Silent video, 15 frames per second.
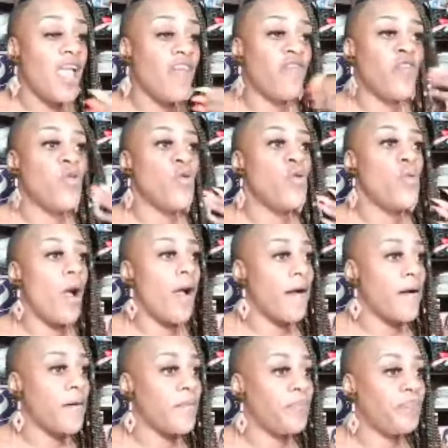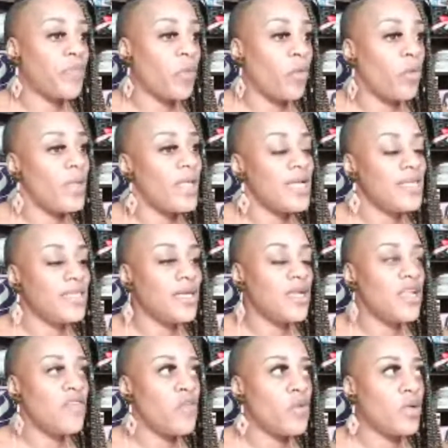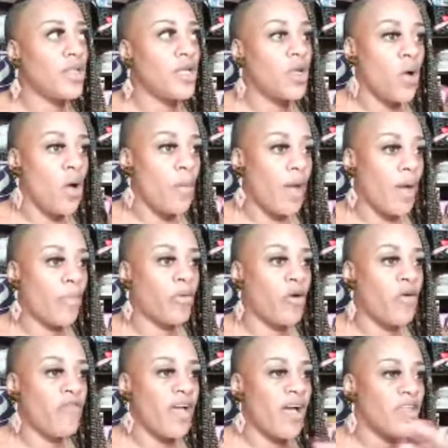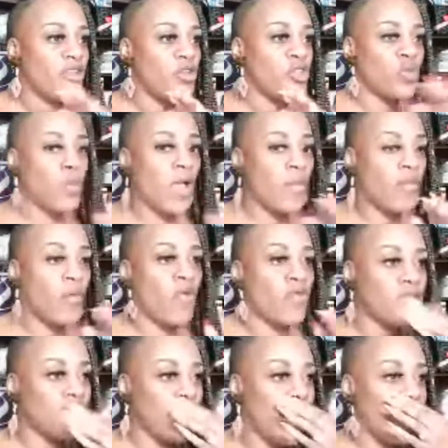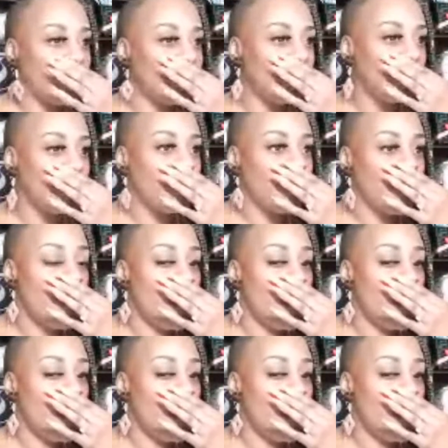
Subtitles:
If you, when we get done, if you click on my profile and you swipe over to IGTV,